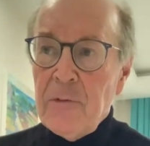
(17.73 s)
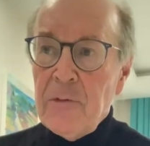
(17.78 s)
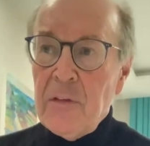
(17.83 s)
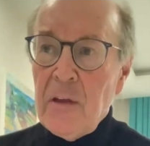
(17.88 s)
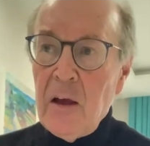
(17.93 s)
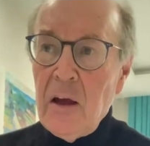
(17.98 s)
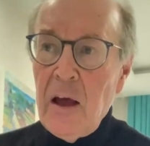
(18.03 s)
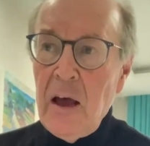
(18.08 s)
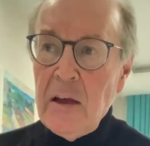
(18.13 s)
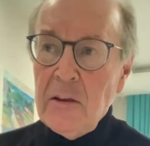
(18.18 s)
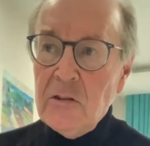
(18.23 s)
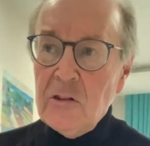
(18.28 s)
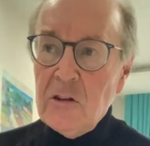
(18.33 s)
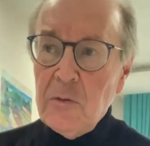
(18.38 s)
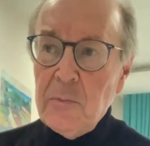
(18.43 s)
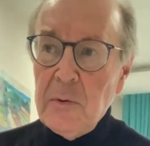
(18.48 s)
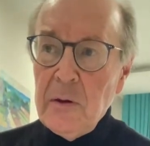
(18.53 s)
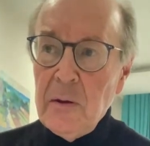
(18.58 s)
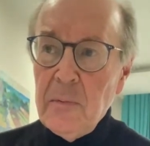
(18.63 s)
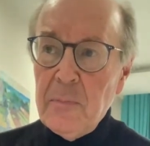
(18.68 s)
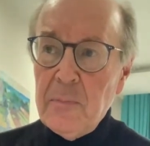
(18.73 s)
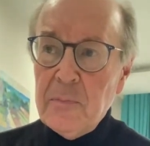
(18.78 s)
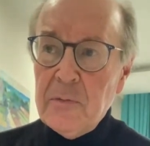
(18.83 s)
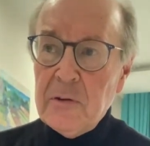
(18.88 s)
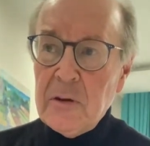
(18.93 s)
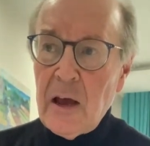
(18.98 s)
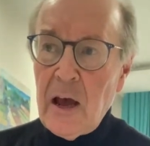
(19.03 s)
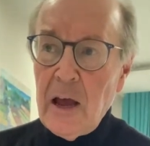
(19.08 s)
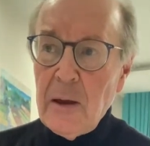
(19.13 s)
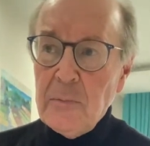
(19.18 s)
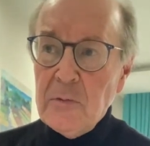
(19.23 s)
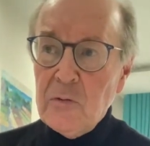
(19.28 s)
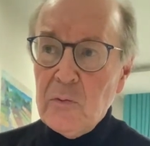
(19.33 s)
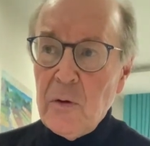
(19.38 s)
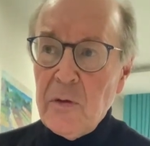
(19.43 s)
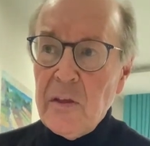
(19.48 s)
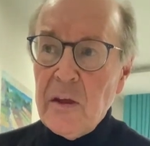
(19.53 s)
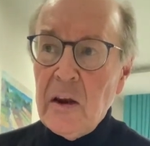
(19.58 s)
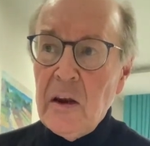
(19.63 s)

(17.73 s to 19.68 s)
There has to be times when they